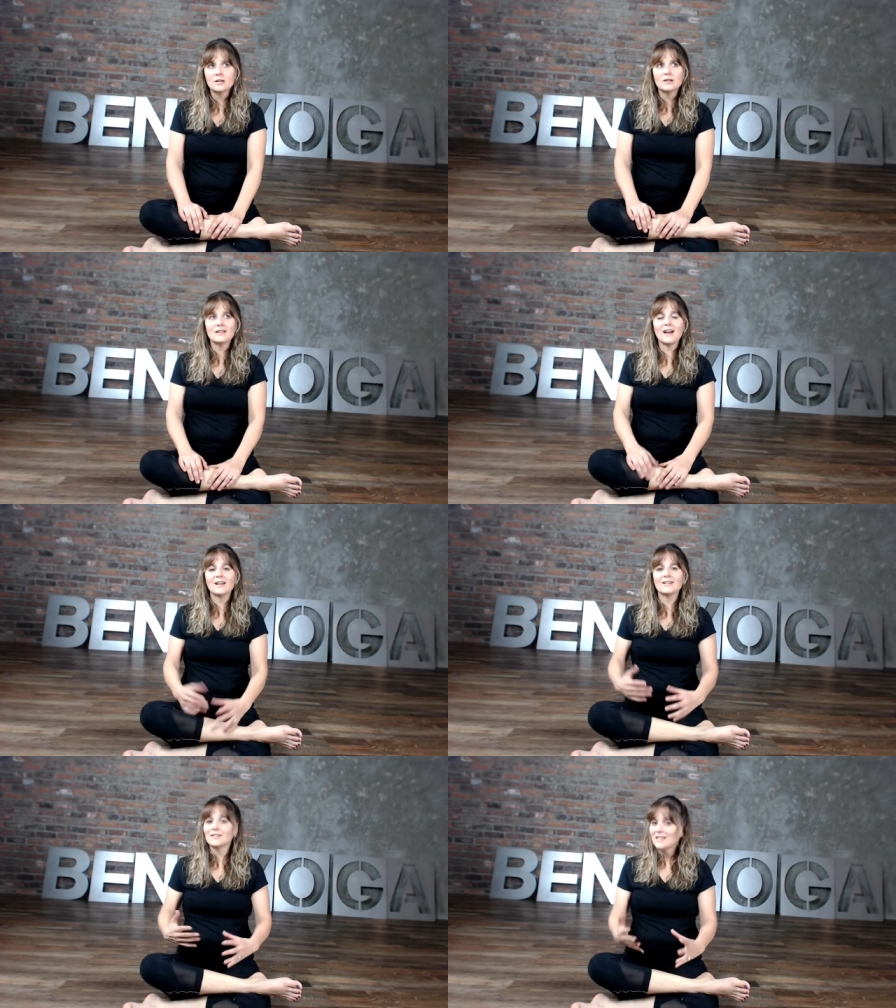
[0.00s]

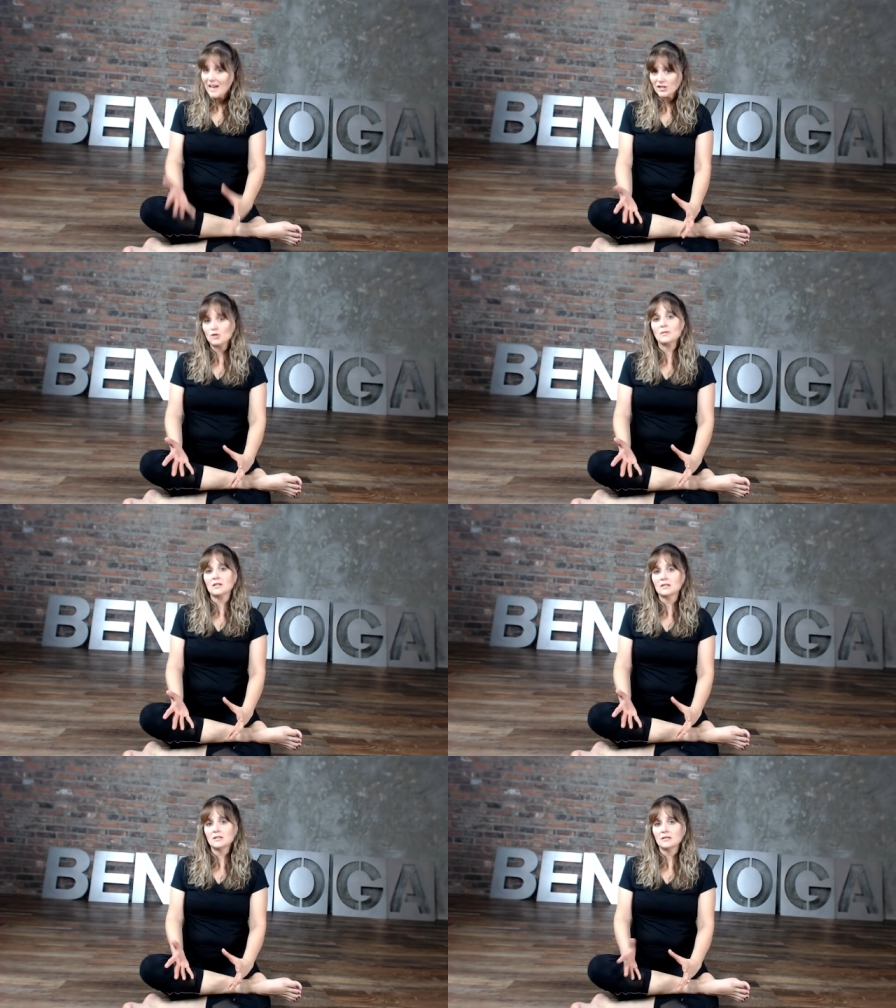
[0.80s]

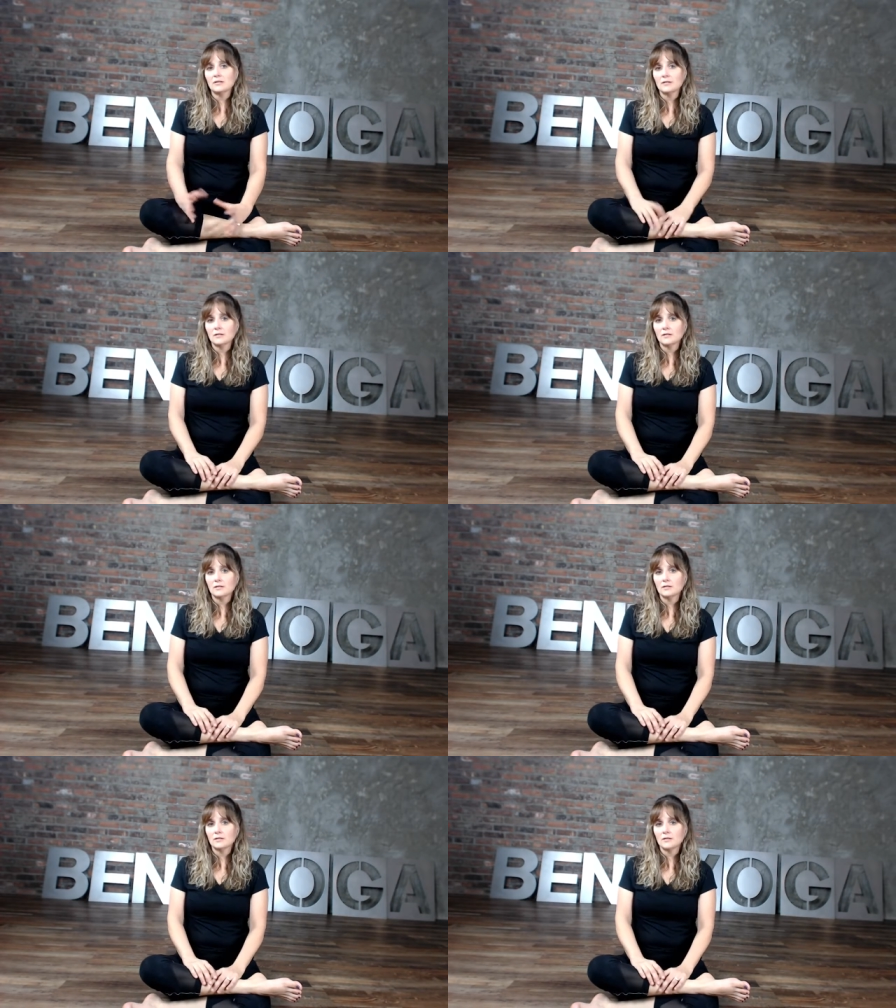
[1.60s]
non-attachment,
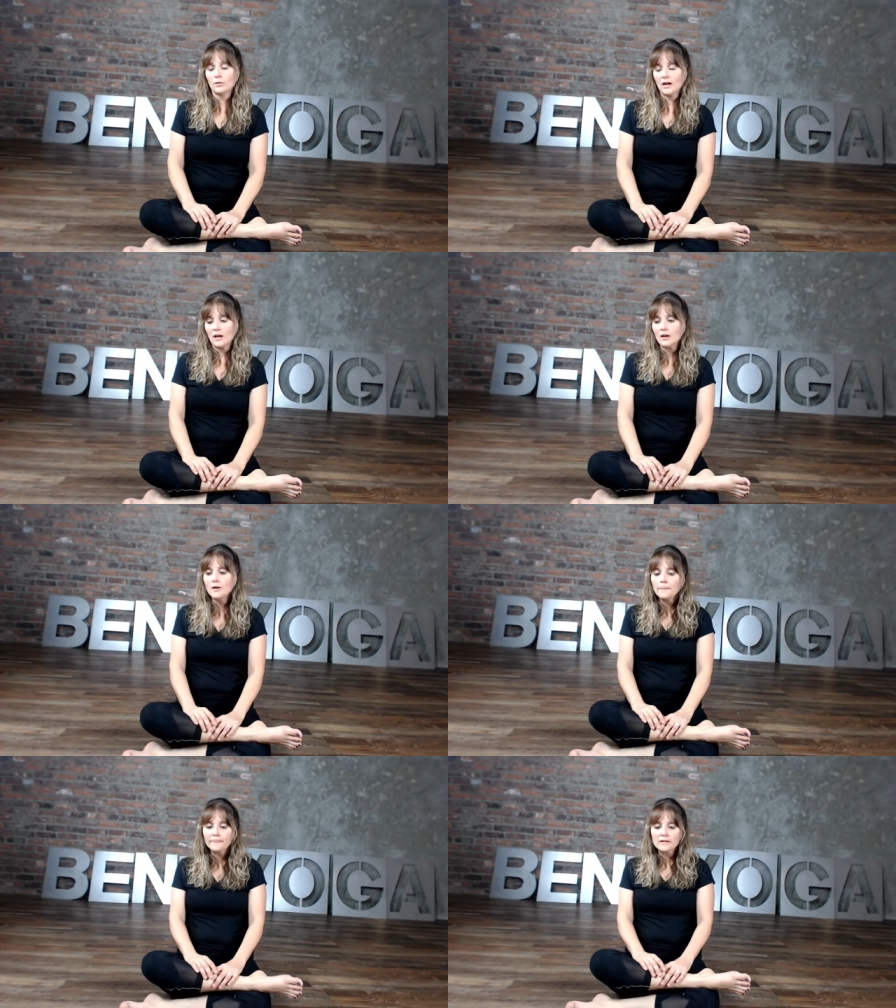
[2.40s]
okay?
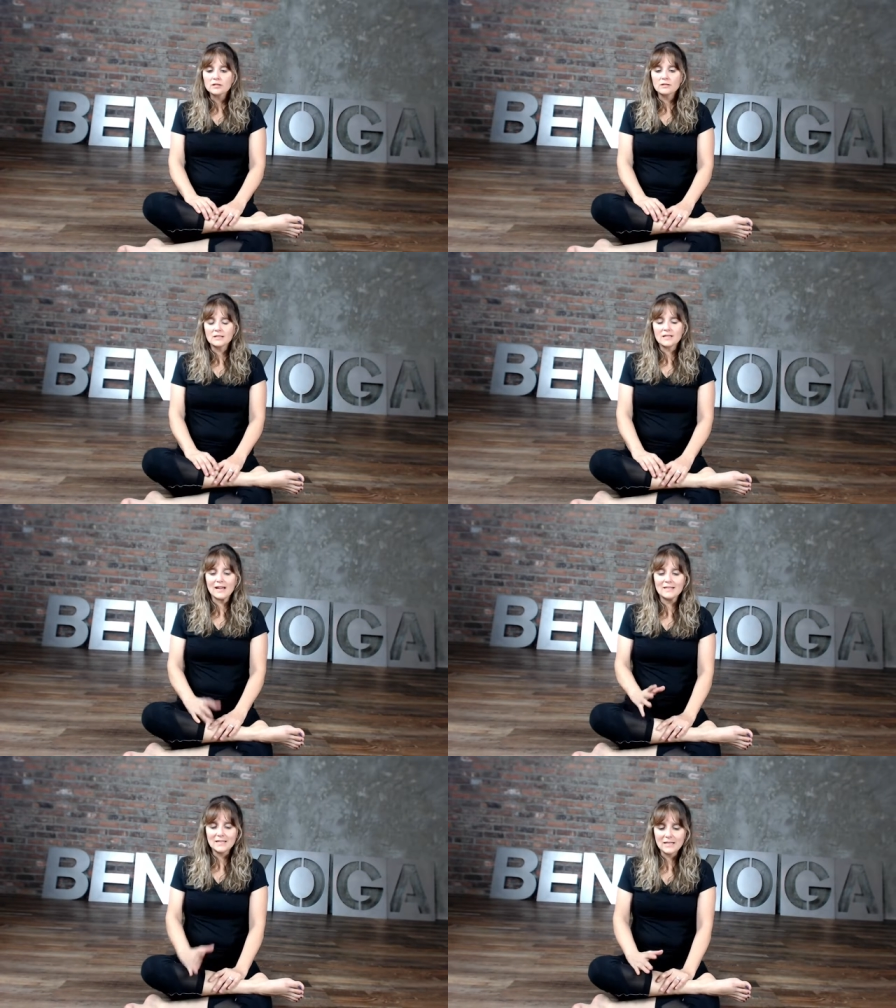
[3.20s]
So this
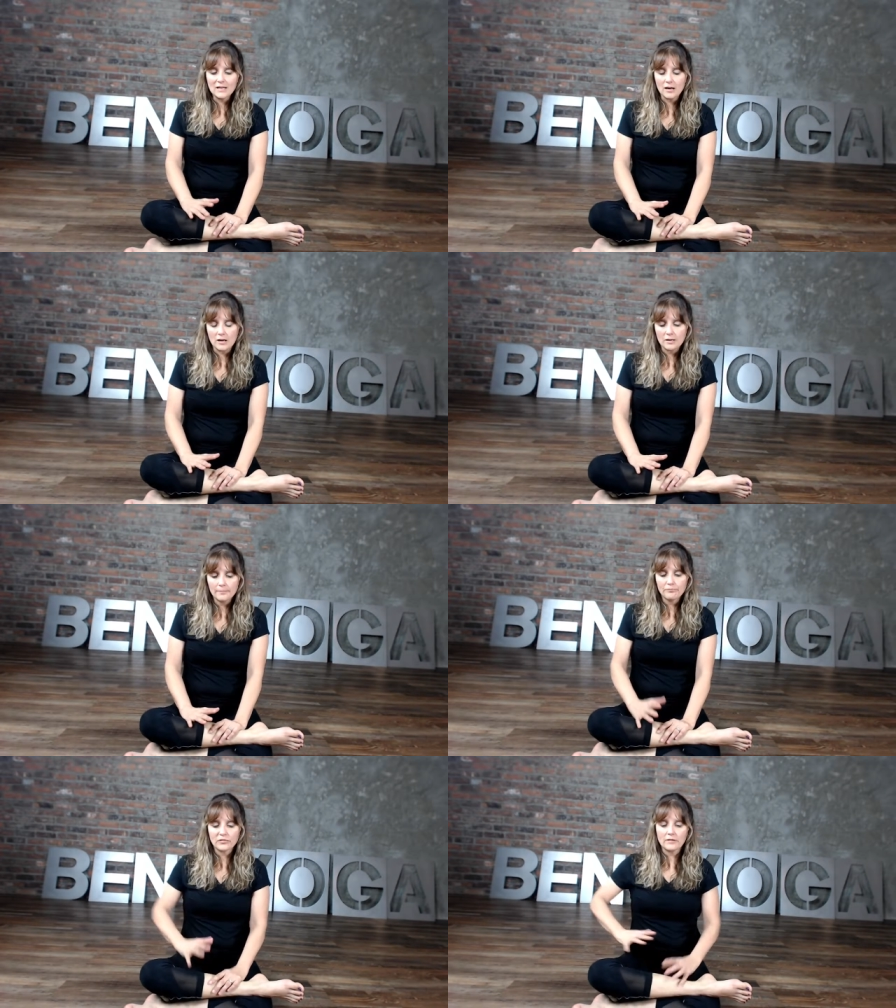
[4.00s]
idea
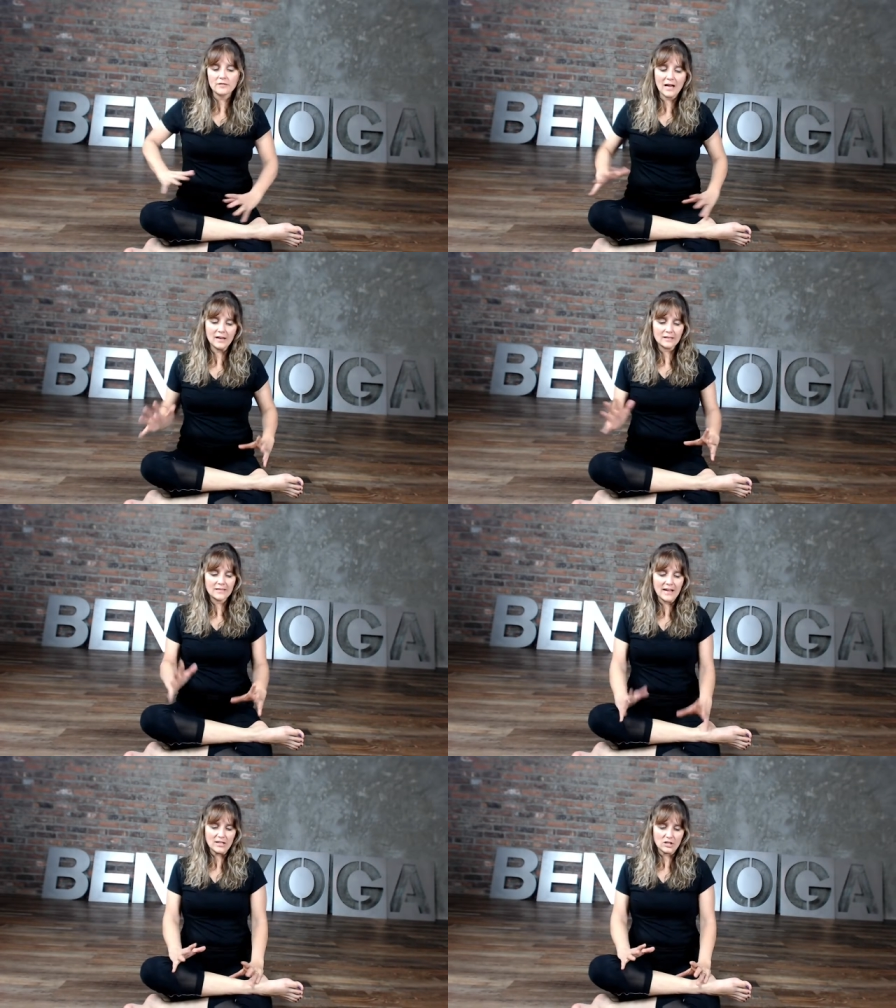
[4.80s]
of
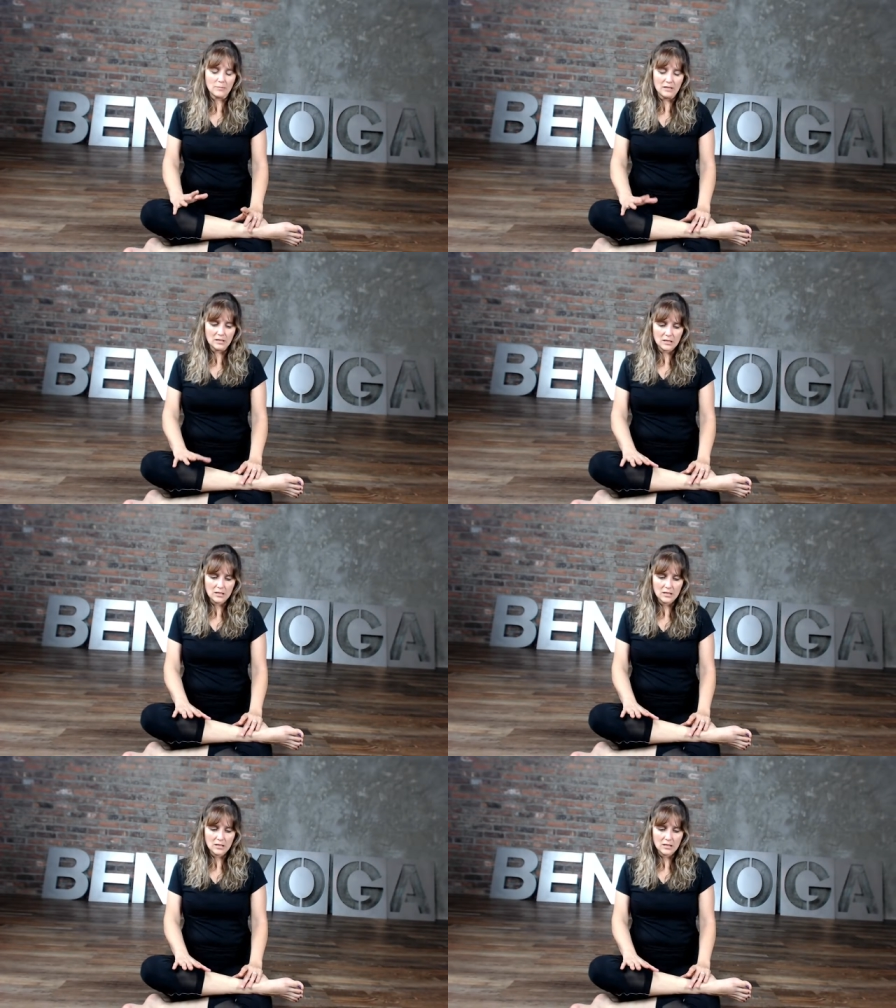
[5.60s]
non-attachment,